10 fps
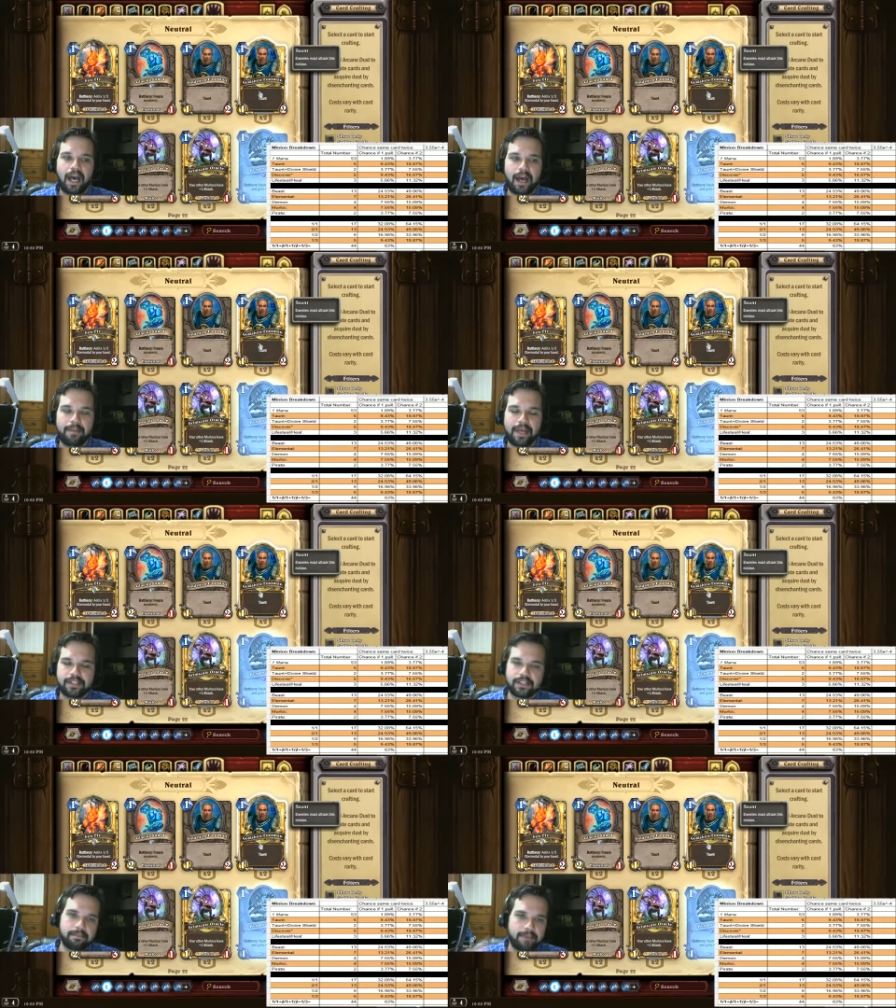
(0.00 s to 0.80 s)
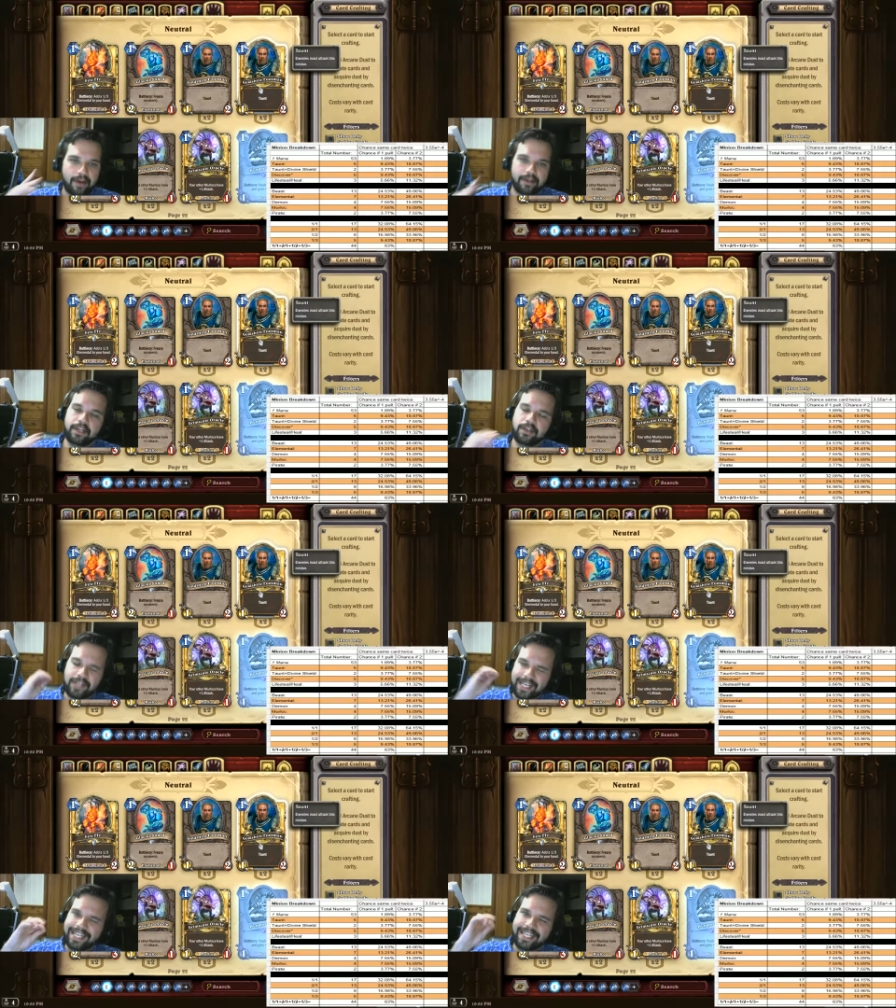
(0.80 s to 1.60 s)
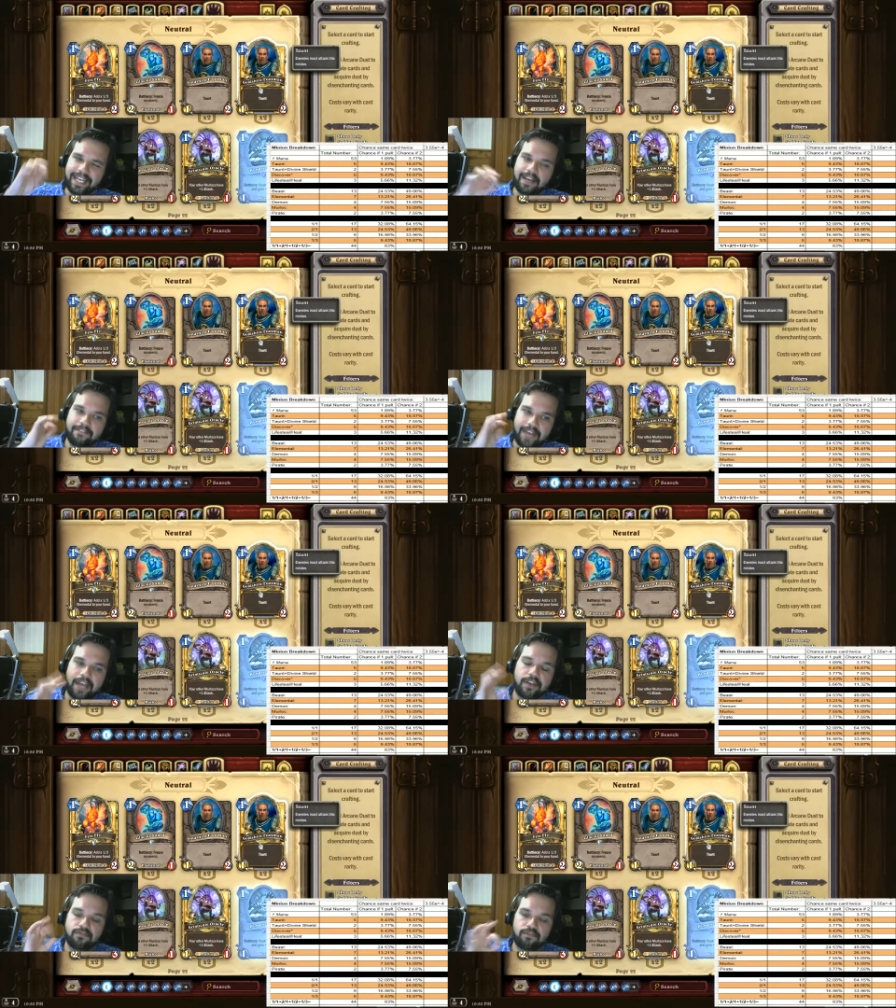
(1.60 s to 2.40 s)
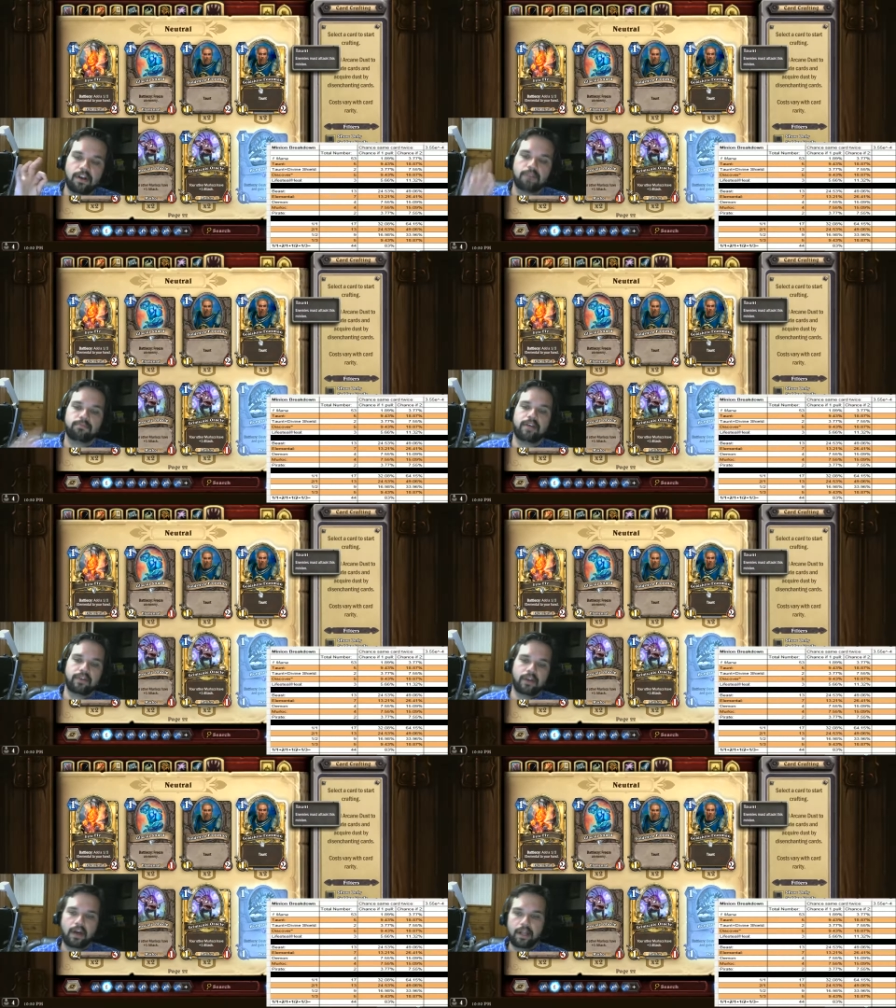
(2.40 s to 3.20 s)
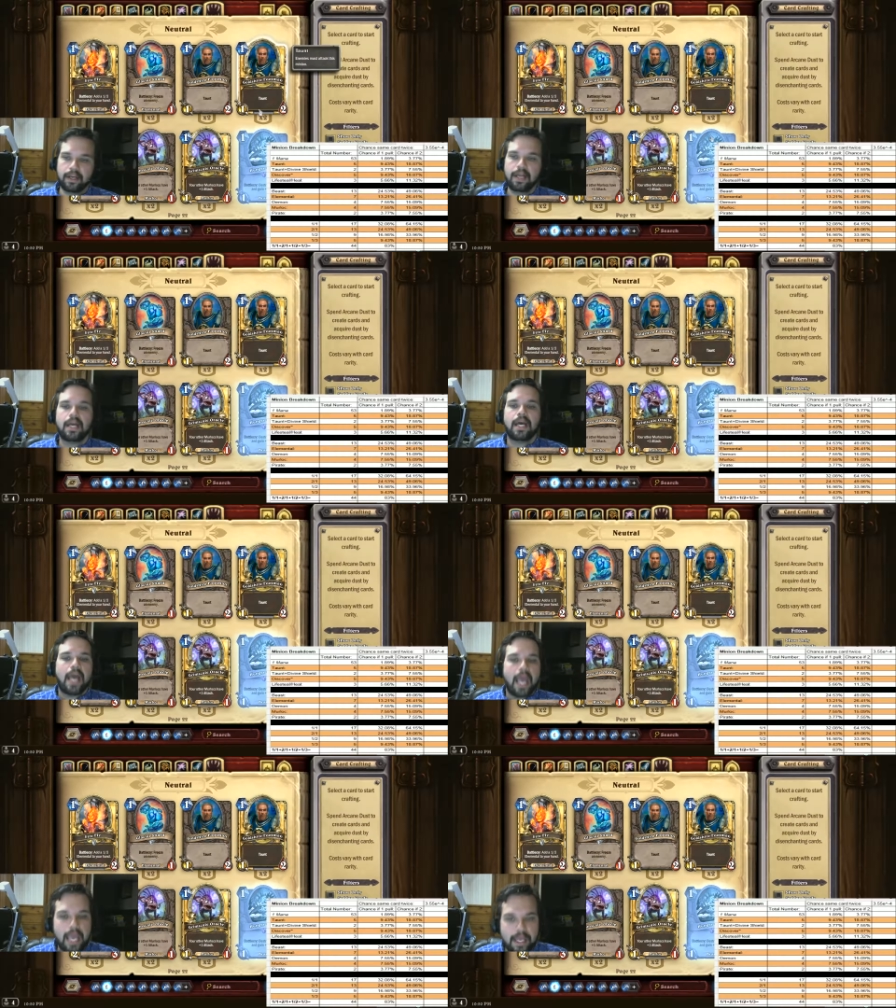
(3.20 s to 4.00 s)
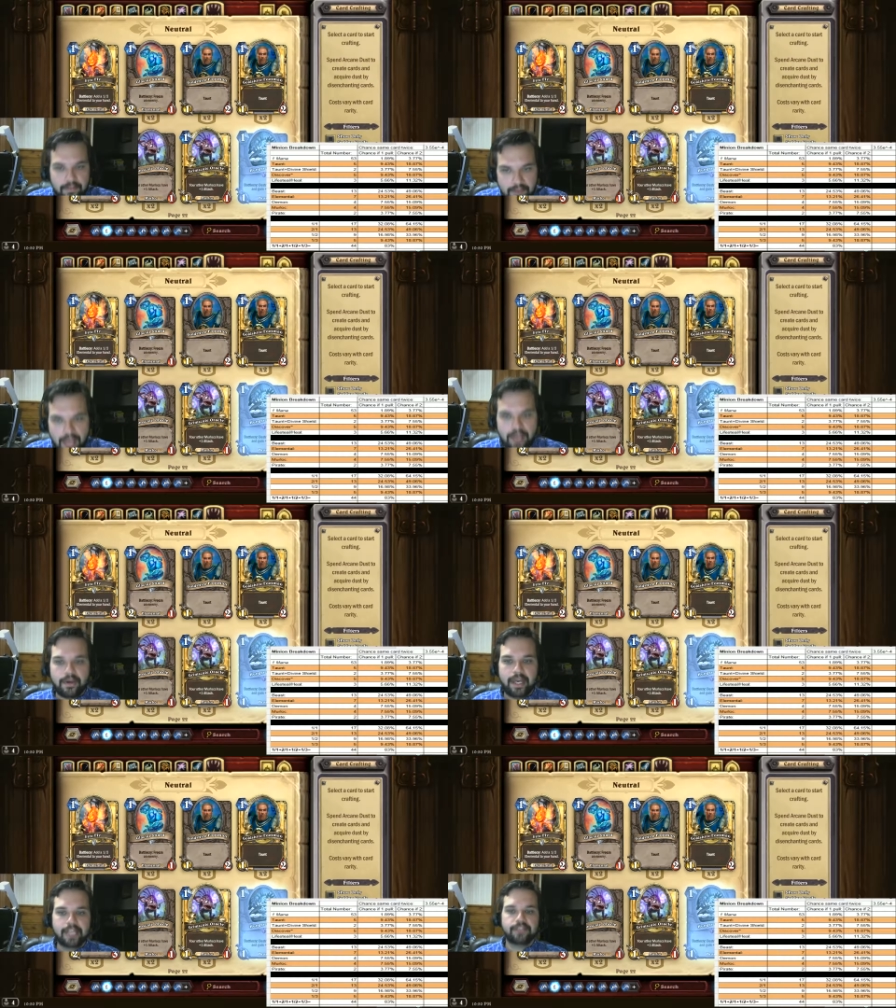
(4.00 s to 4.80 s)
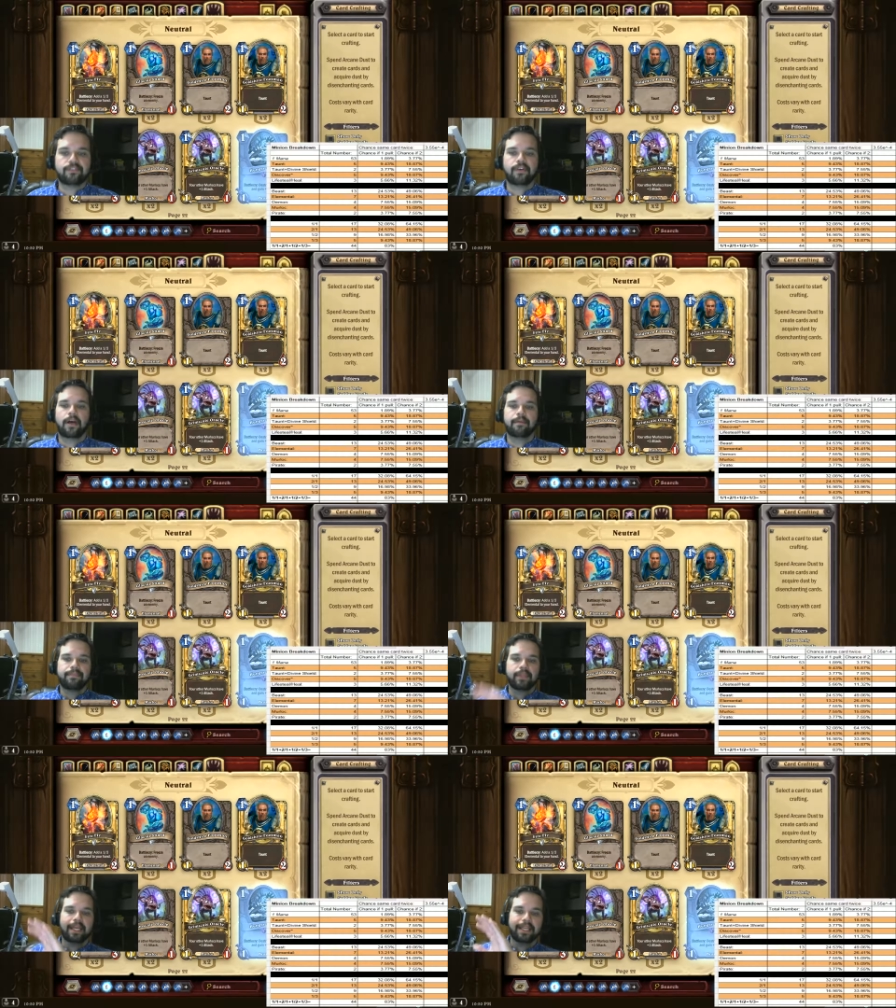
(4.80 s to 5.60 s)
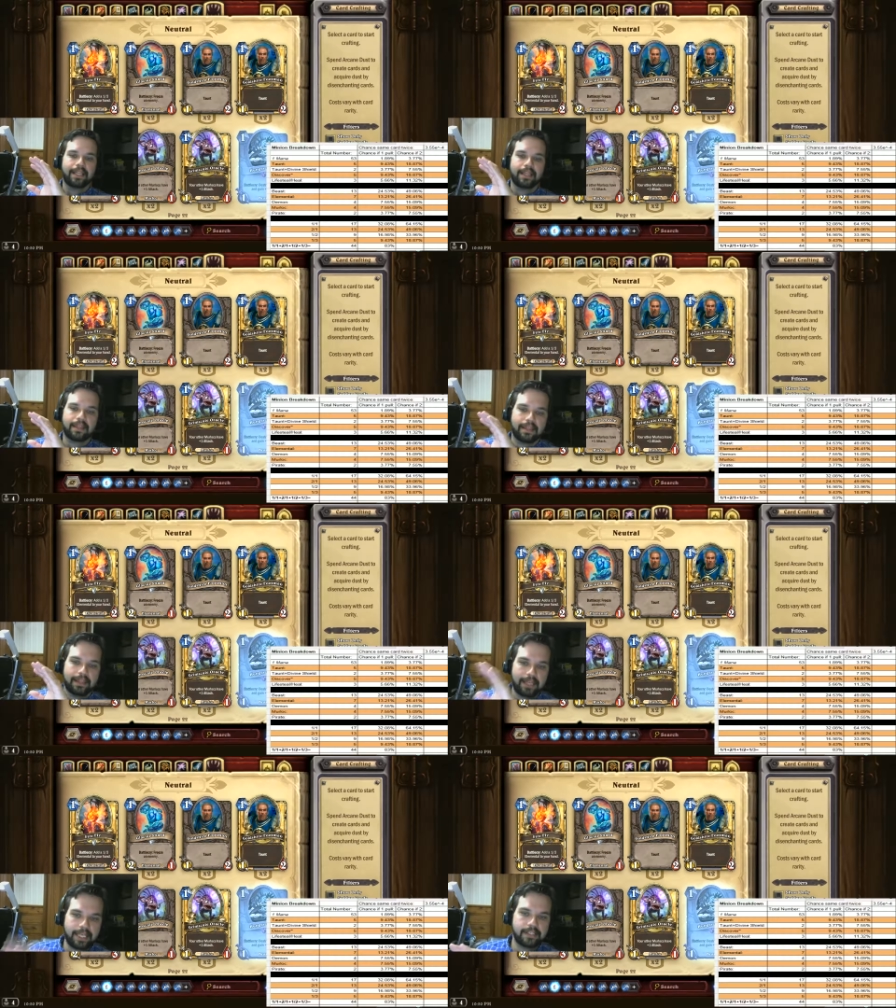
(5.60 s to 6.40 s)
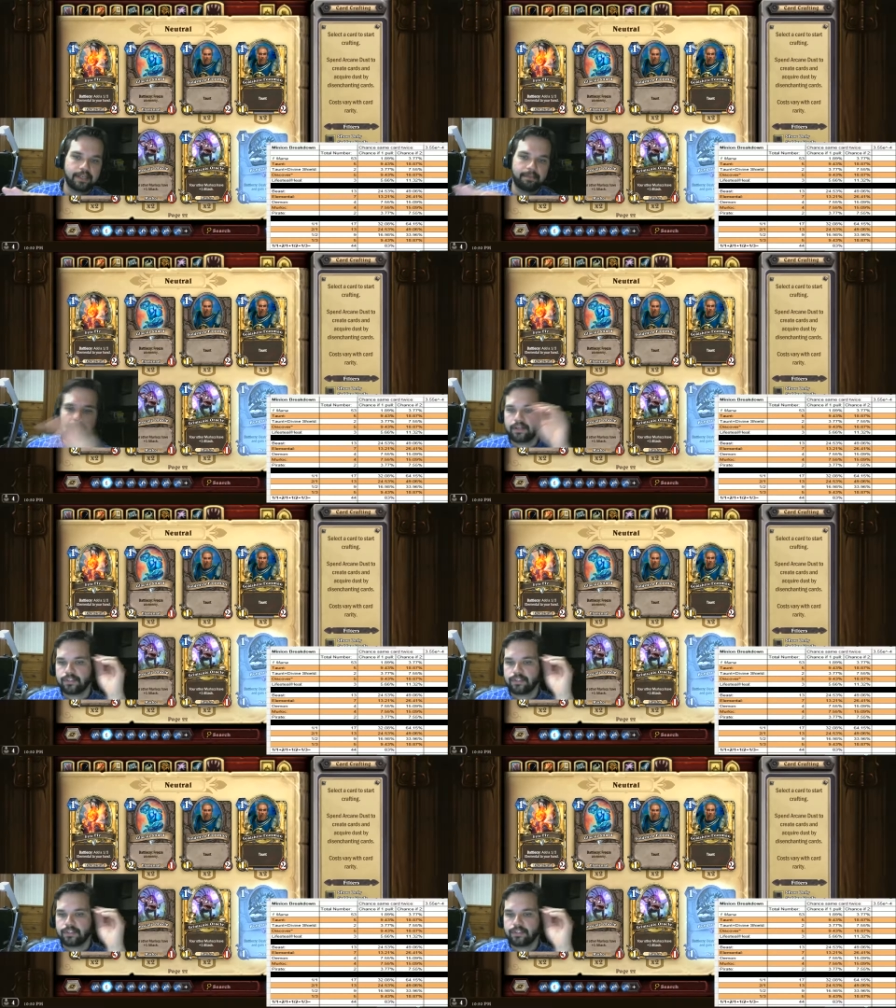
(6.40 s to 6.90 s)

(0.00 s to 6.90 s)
is compounded. You're going to get value from Ravencaller, and the value is from these up here.